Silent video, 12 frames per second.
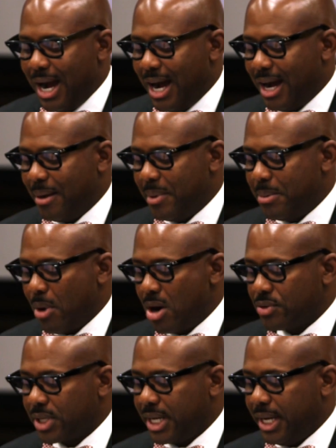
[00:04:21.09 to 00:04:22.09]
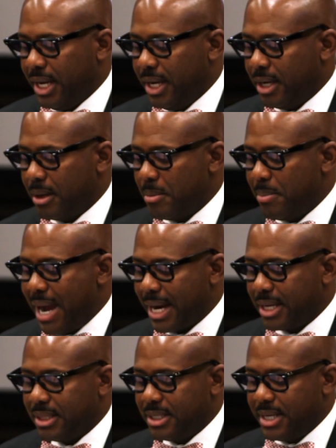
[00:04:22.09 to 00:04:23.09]
Um, and Martin Luther King,
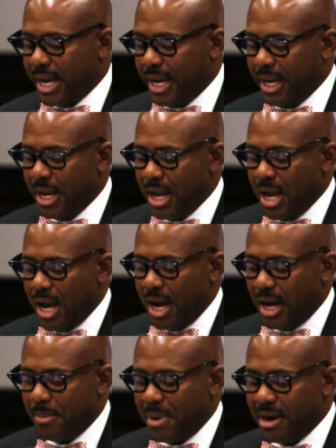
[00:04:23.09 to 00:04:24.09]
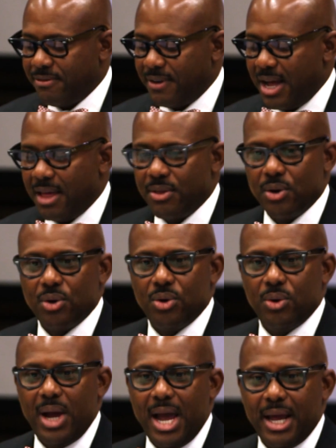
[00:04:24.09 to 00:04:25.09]
back in the day, uh, my father,
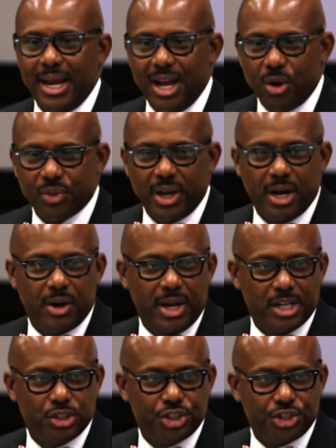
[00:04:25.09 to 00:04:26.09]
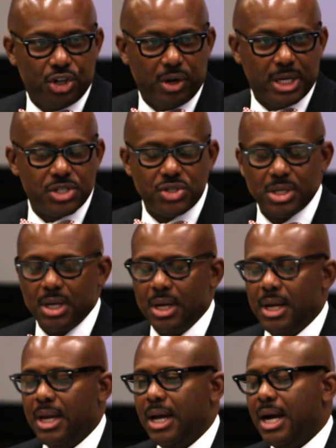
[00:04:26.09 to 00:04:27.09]
who had healthcare insurance,
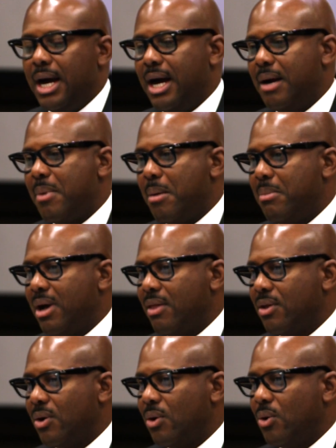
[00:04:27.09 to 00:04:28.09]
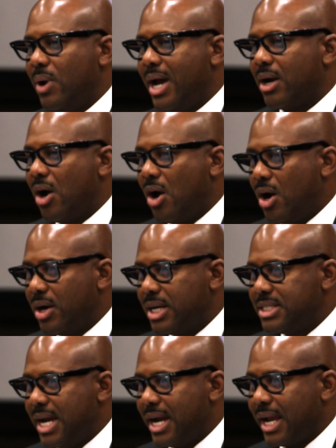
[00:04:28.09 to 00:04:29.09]
uh, my mother, who had a heart
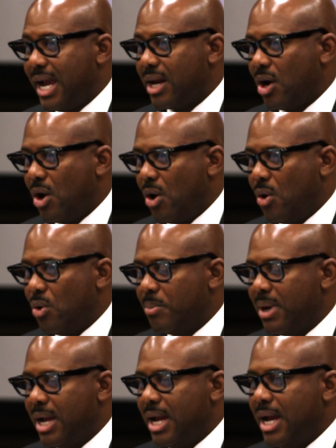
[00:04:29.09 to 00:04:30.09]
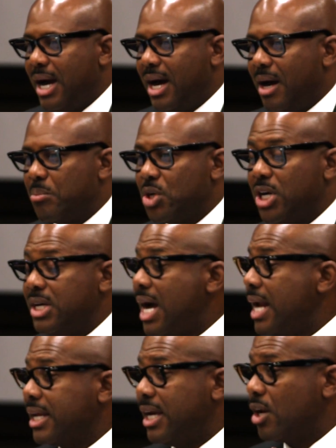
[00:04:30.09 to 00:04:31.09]
attack at home, um, could
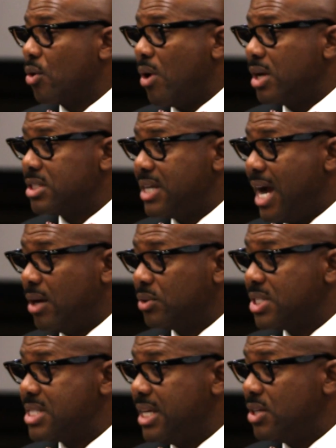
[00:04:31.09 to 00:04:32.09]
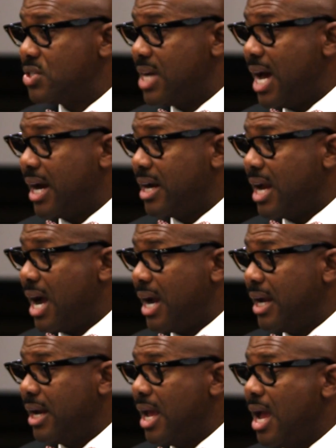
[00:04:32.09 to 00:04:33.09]
not get across town to Cedar
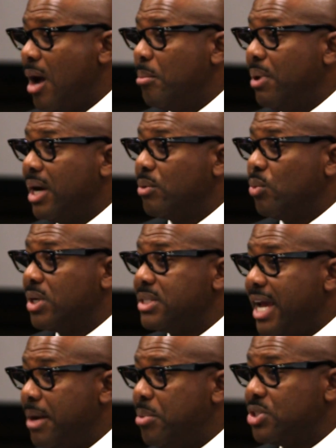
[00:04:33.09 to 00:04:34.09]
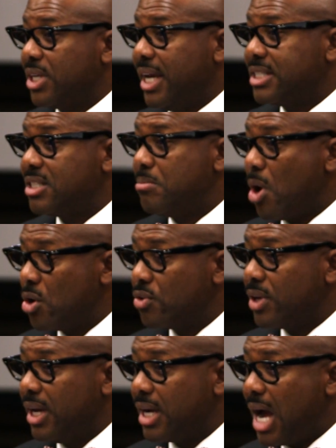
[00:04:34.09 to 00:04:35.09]
Sinai, but was able to get to Martin
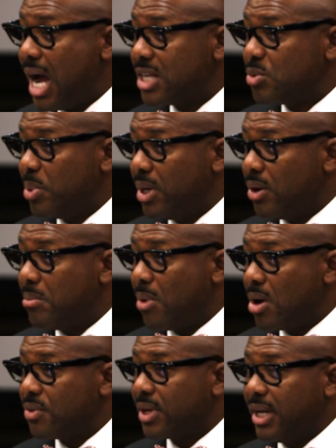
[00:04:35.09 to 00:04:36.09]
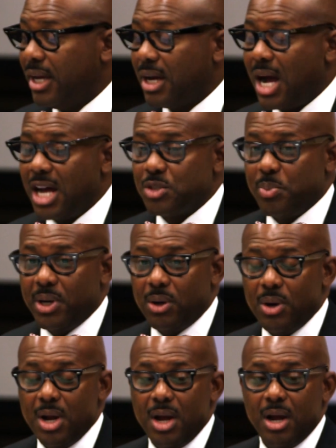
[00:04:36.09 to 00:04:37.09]
Luther King Hospital. And Martin Luther King
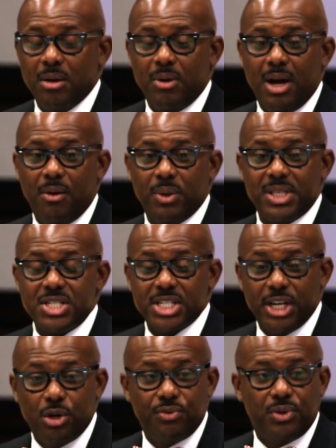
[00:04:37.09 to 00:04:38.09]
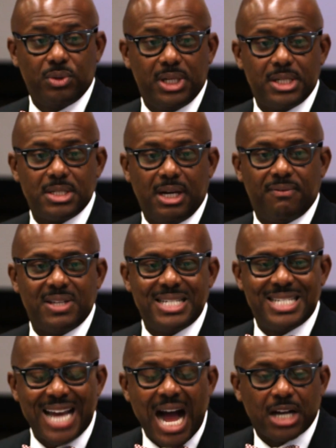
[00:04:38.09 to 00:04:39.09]
Hospital, uh, with the skillfulness of the
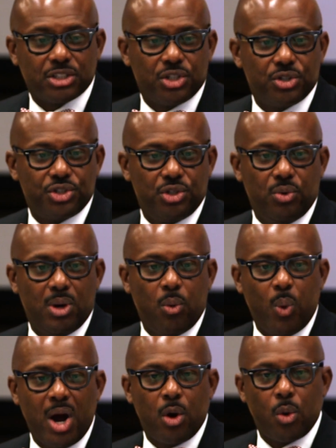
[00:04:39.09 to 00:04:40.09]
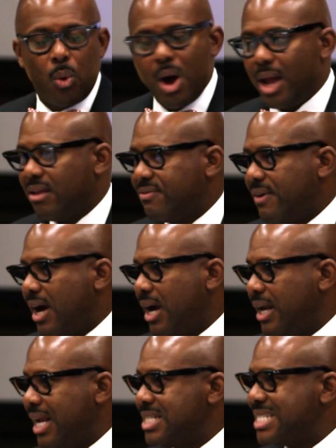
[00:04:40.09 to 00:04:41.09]
doctors who were well
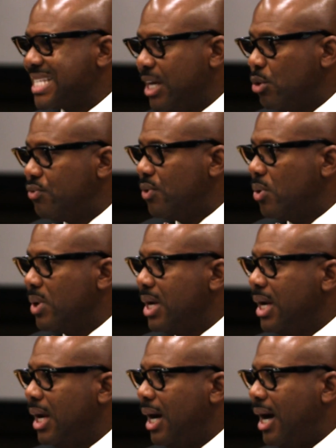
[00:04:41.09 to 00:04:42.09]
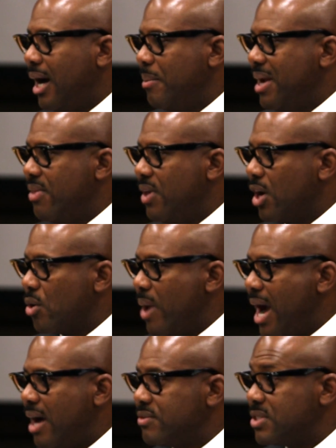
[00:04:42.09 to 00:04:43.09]
qualified and skillful um, in their
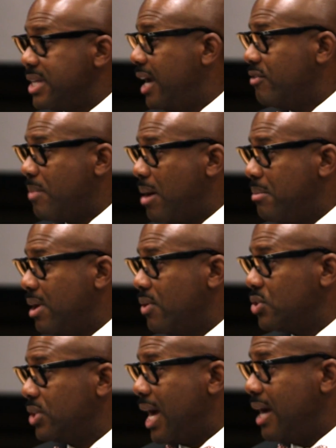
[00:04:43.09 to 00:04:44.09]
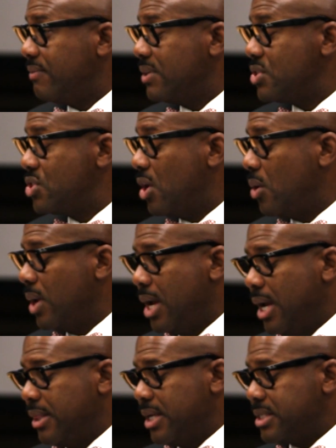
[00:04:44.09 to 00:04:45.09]
craft, saved my mother's life. And so
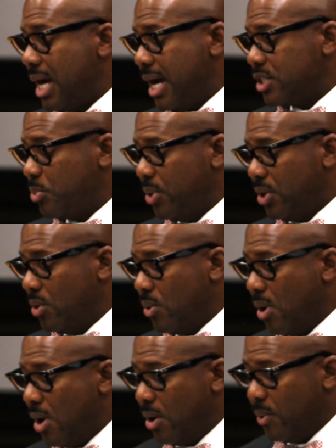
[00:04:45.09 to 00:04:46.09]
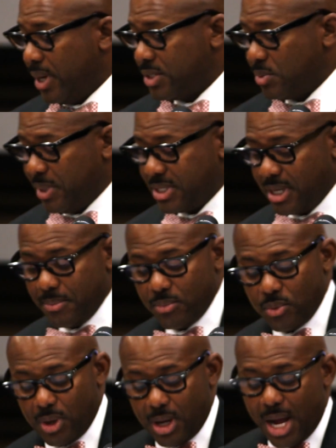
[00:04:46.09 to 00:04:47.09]
this hospital will always be some
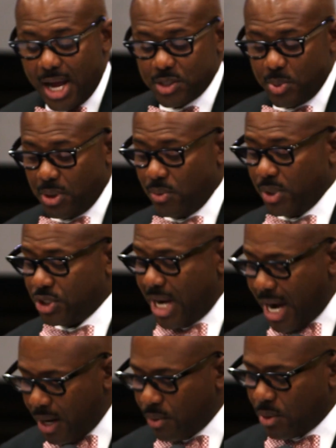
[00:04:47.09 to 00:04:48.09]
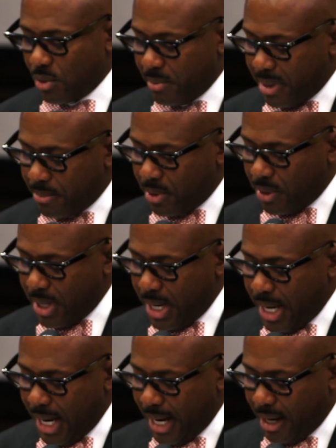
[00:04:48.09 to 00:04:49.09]
uh, hospital in which I will remember
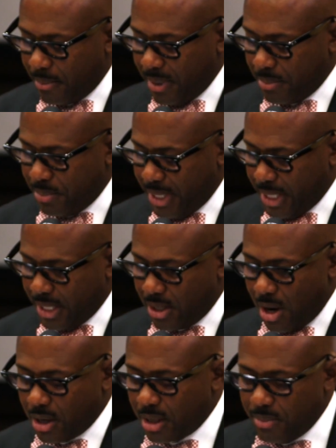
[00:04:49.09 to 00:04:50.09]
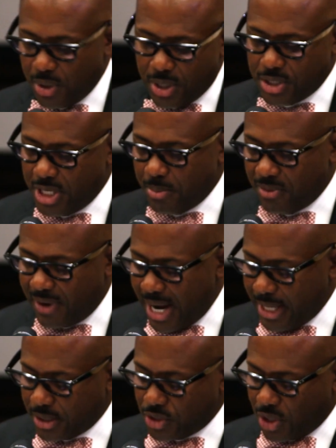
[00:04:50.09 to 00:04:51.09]
um, it being in our community and
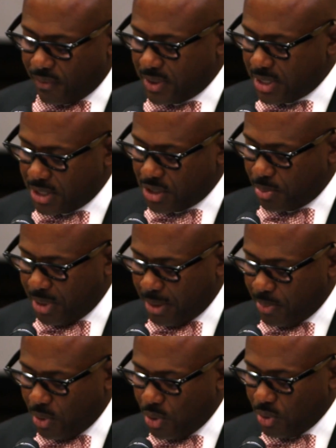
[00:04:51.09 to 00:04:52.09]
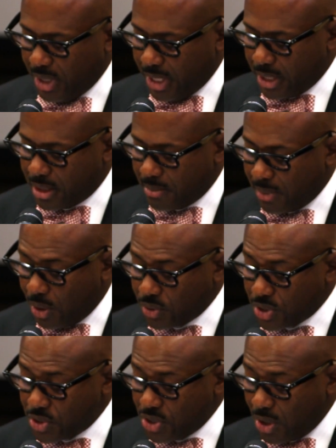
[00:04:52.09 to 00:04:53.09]
providing services to people who need it the
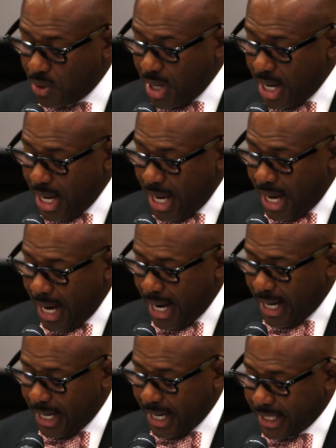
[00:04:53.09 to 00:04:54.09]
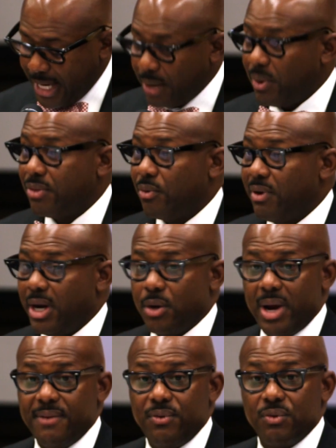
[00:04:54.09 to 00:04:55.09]
most. And so, uh, again, we're very
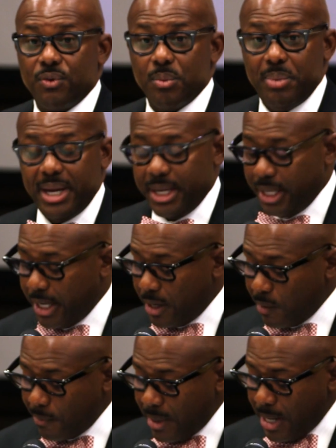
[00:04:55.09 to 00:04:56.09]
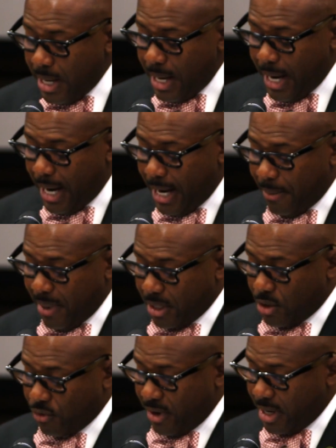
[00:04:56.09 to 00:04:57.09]
grateful for being here um,
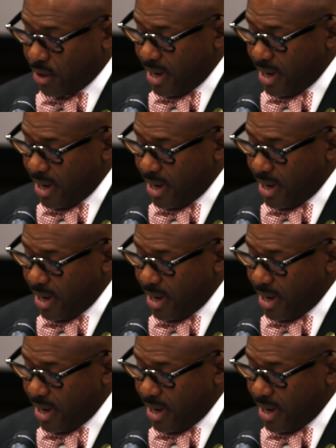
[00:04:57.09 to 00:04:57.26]
and very